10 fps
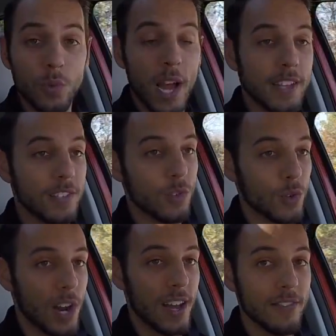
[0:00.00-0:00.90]
rides and
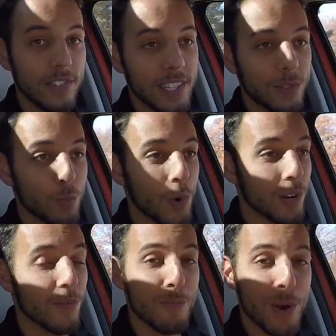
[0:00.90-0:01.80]
drives, it's one
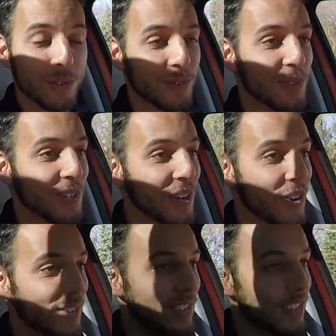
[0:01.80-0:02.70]
of the most fun
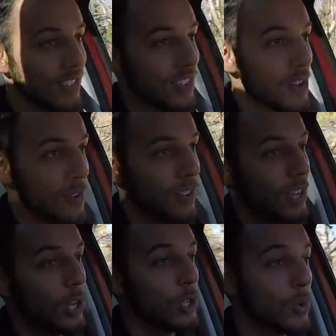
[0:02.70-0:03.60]
cars in the snow.
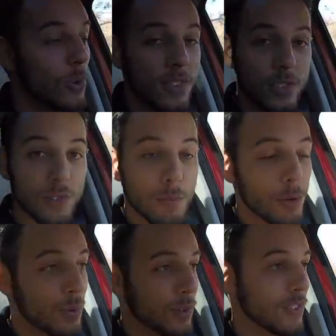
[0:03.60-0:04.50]
Short of the
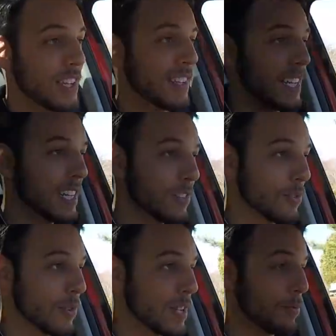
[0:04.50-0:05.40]
Subaru, which has that
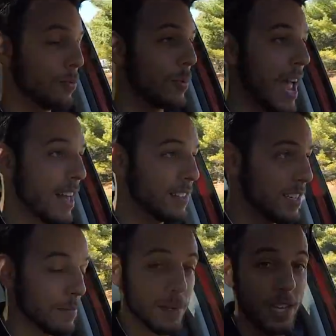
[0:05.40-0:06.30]
history of rally
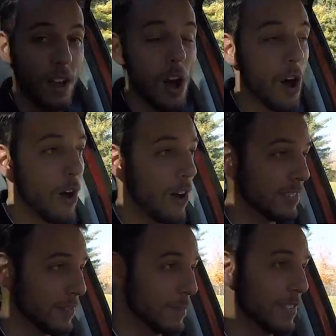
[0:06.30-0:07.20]
and being
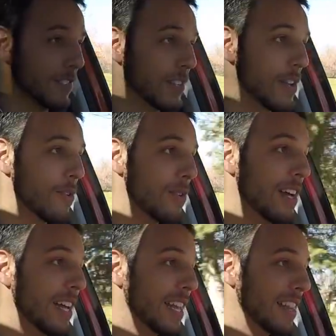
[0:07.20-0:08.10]
awesome in the snow,
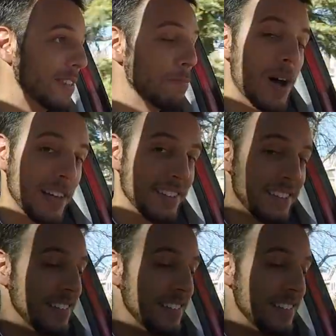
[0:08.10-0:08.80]
this Mazda